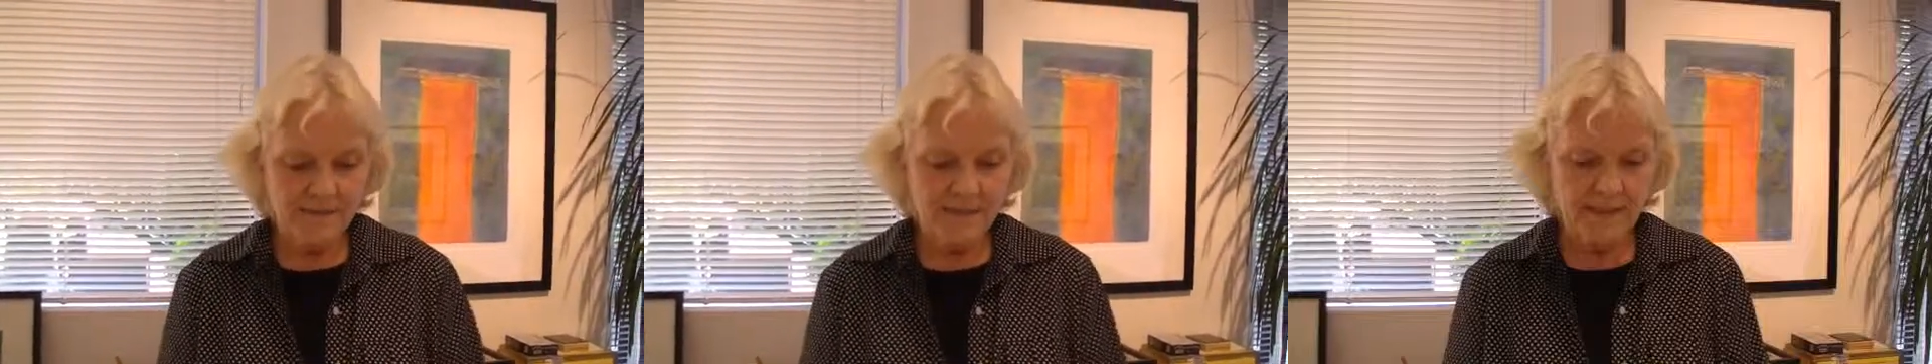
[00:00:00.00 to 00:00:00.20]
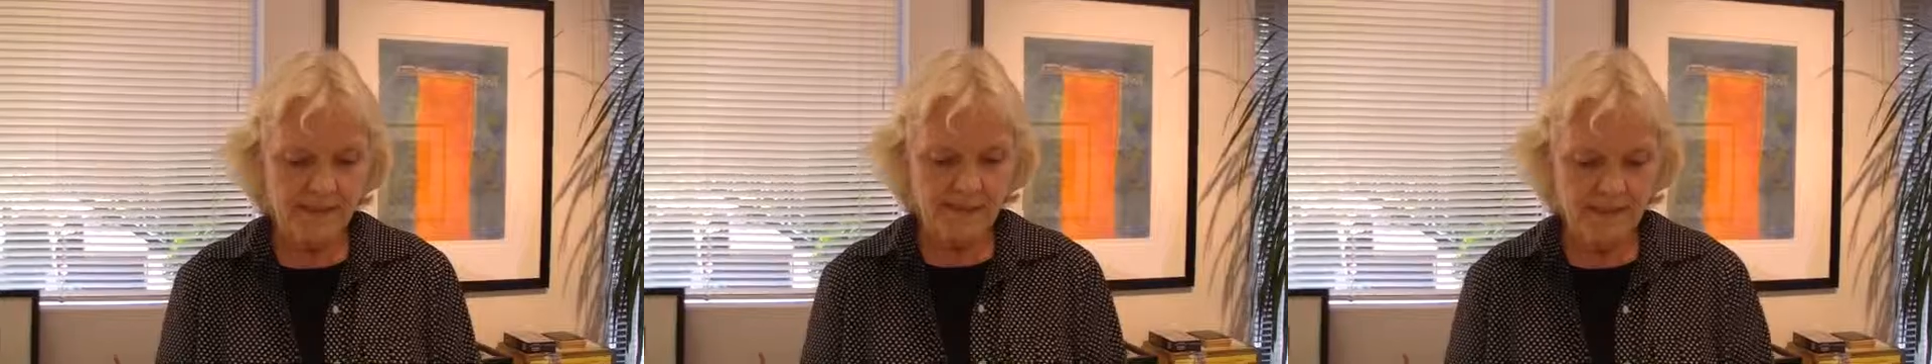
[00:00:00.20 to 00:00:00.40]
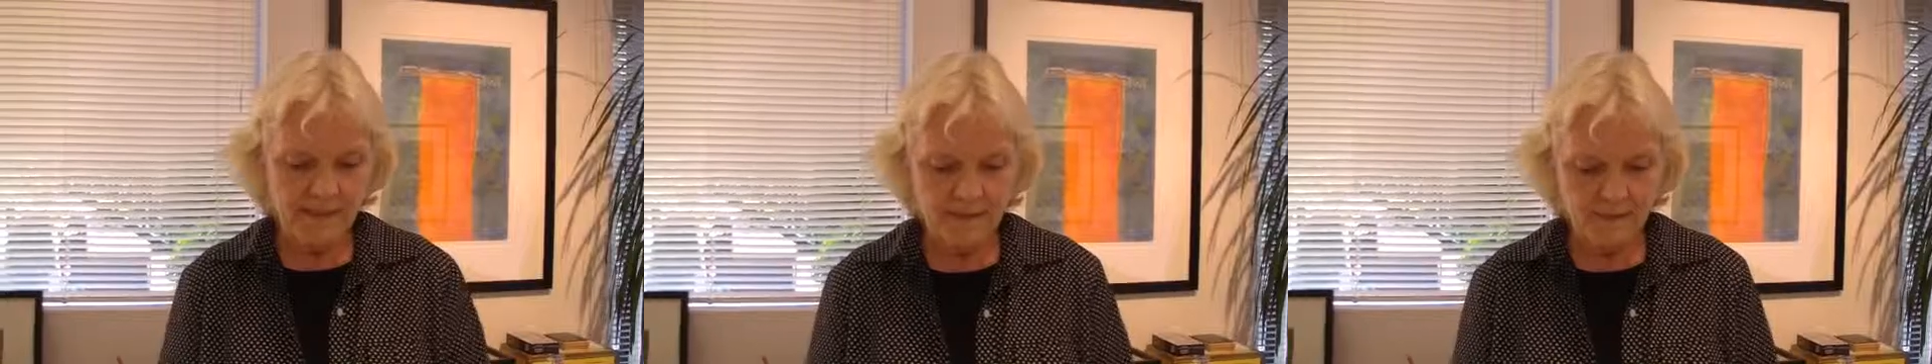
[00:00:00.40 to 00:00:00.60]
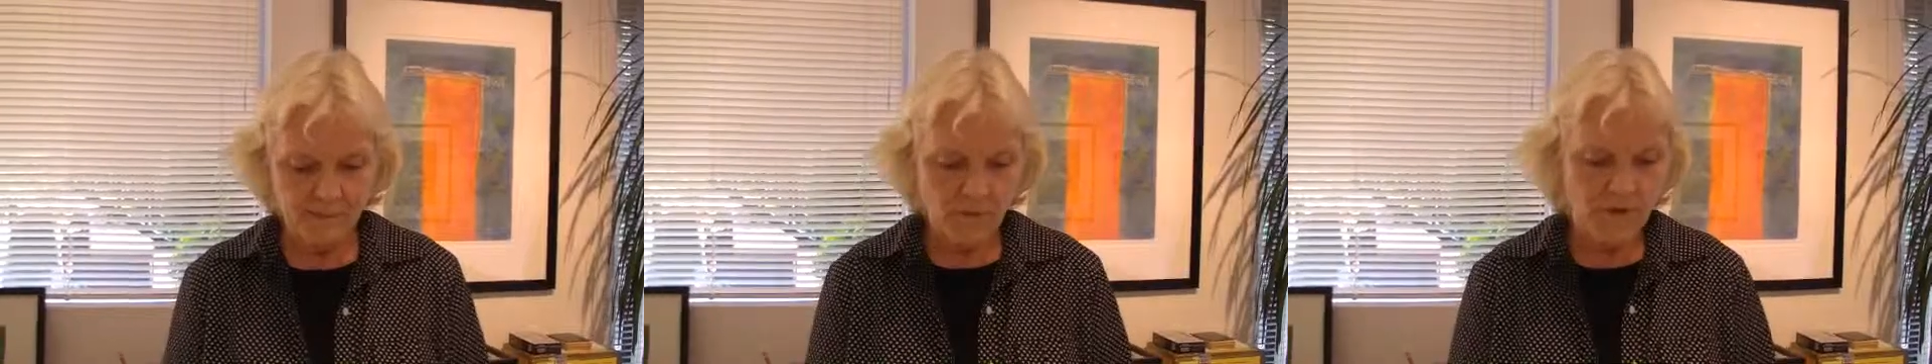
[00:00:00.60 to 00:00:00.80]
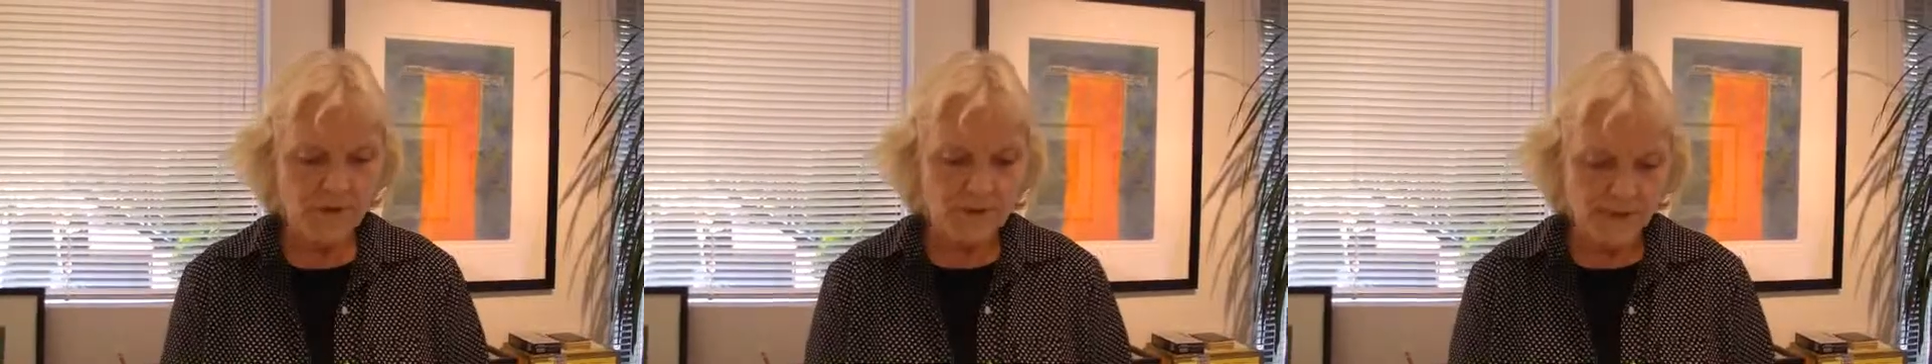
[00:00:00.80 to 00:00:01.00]
The
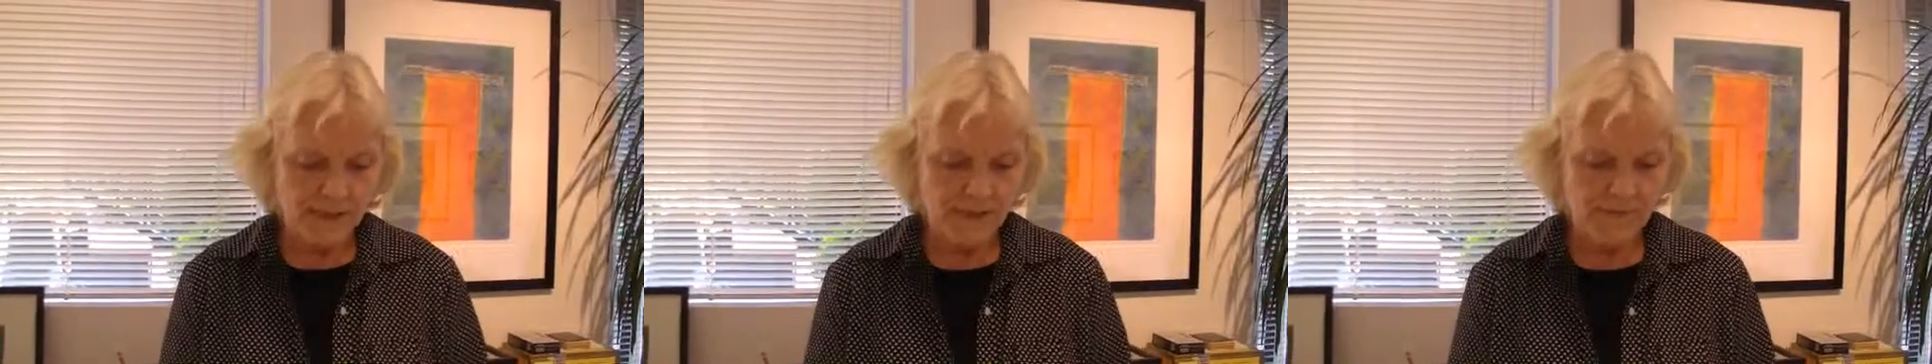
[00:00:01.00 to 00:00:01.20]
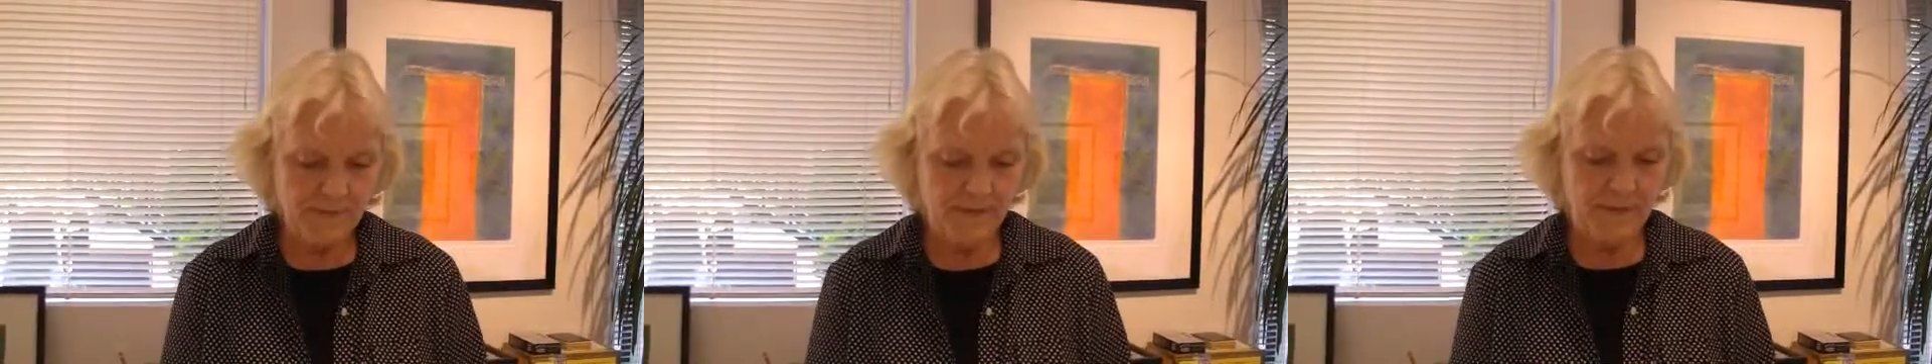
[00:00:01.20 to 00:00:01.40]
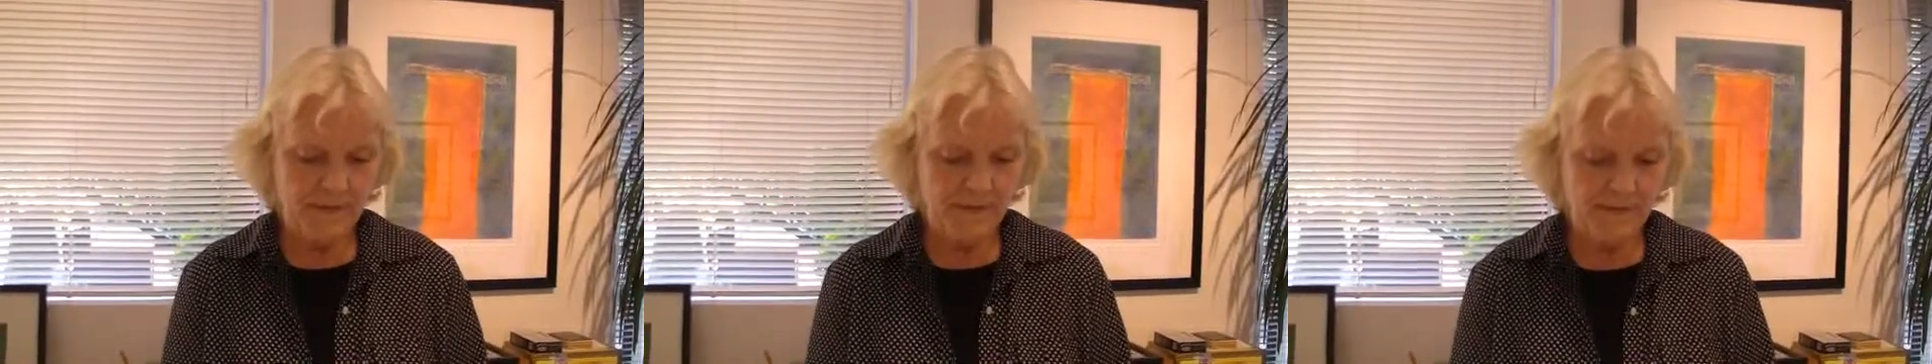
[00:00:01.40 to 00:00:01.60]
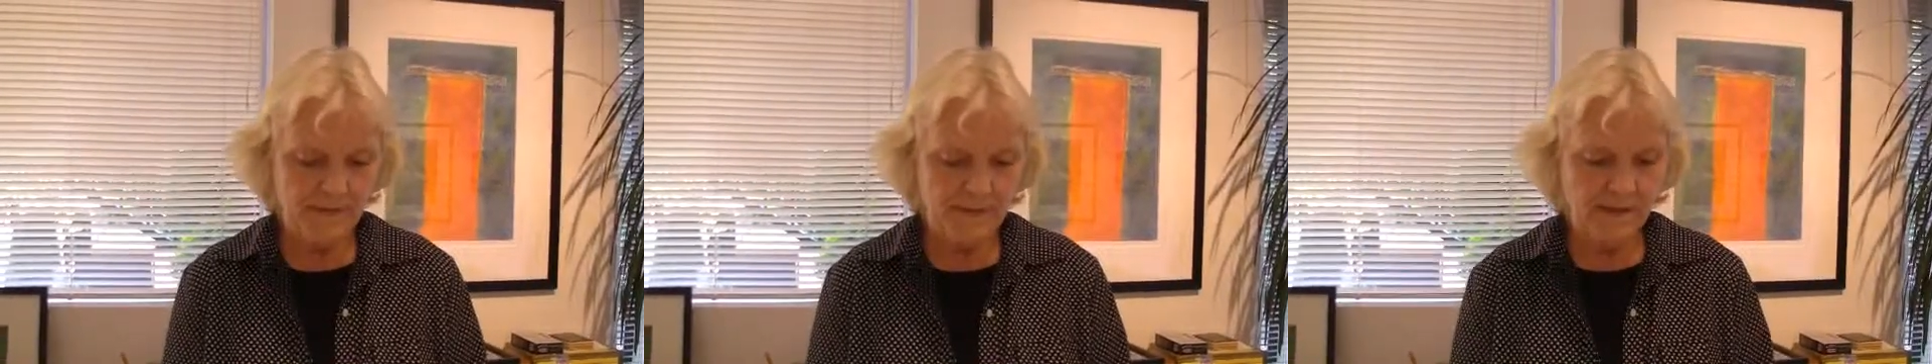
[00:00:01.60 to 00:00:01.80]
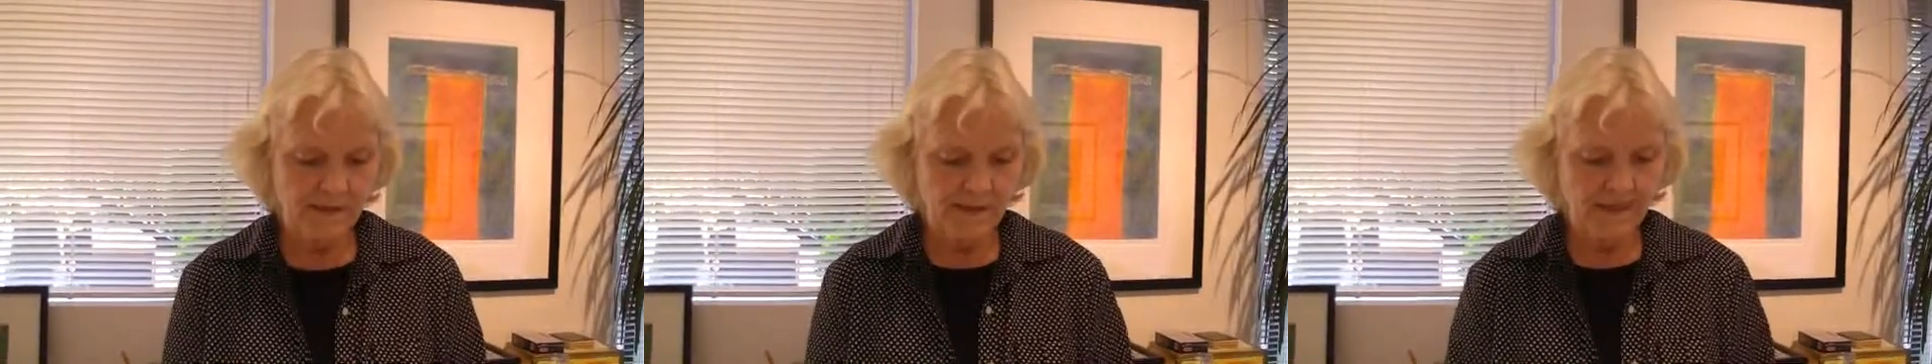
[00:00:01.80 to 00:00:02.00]
monotypes
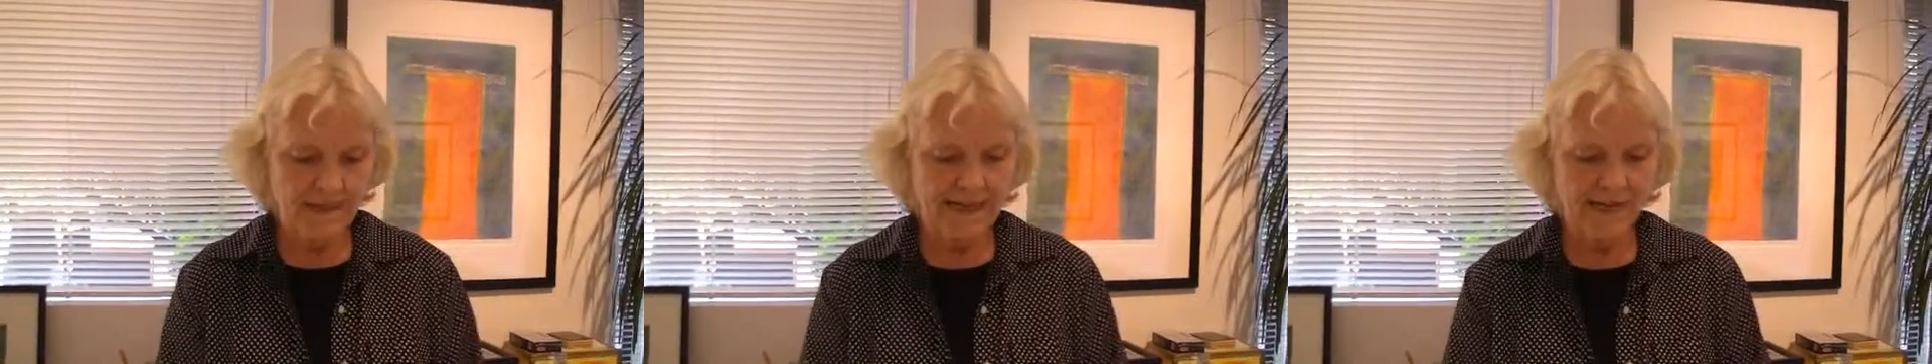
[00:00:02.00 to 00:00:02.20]
they're